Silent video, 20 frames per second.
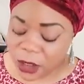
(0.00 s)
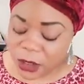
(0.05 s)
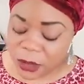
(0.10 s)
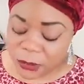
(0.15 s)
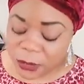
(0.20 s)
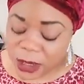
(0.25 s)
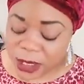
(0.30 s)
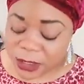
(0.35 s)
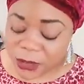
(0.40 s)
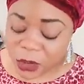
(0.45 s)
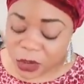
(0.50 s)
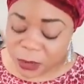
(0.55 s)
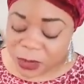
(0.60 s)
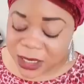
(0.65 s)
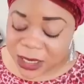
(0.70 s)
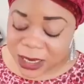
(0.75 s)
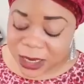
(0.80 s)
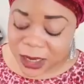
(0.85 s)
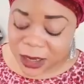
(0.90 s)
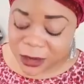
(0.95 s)
Plant
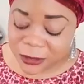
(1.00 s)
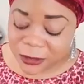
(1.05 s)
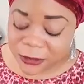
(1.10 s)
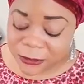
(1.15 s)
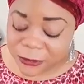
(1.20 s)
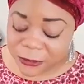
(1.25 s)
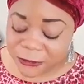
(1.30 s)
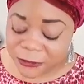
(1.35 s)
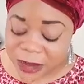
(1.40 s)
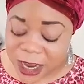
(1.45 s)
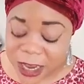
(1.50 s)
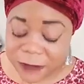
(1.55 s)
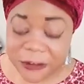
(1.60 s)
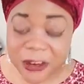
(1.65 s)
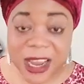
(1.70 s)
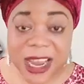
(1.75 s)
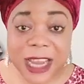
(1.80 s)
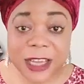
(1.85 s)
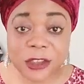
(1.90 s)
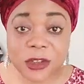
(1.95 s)
omega, 5
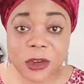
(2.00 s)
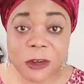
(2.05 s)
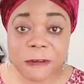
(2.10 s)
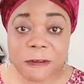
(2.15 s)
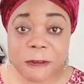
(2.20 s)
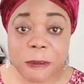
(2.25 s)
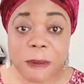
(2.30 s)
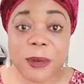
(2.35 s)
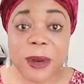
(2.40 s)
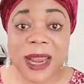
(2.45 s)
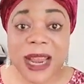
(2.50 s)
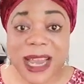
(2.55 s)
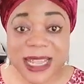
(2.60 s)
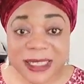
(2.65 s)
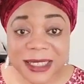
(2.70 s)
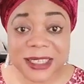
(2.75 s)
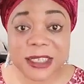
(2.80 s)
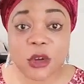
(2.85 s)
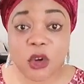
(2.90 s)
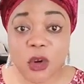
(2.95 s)
kinds of
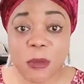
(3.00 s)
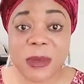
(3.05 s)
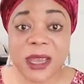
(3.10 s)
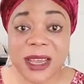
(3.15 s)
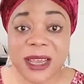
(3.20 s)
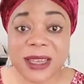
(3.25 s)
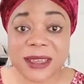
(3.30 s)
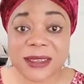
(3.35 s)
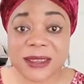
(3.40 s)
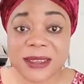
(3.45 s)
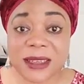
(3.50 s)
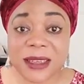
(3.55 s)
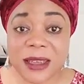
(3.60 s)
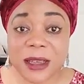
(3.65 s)
plant omegas,